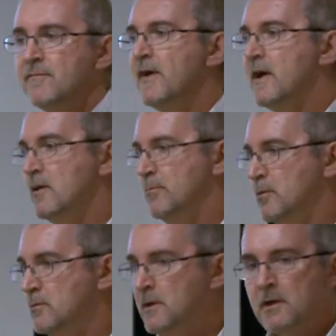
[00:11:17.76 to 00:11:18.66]

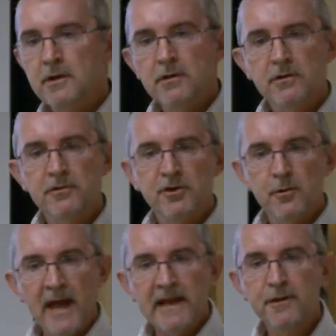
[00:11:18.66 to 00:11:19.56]
variable. You can
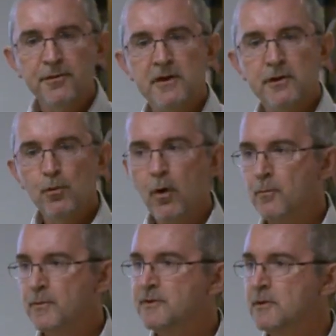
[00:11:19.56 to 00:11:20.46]
do anything you
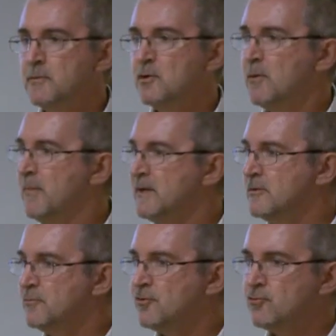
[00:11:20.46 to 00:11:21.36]
want with them. You can make
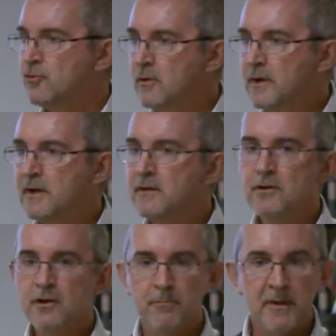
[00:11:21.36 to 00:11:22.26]
them stronger,
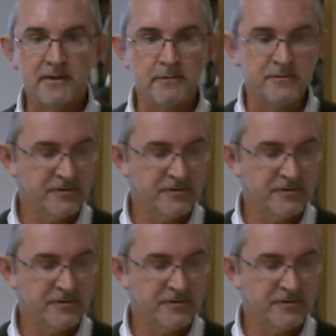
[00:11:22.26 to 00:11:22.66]
you can make them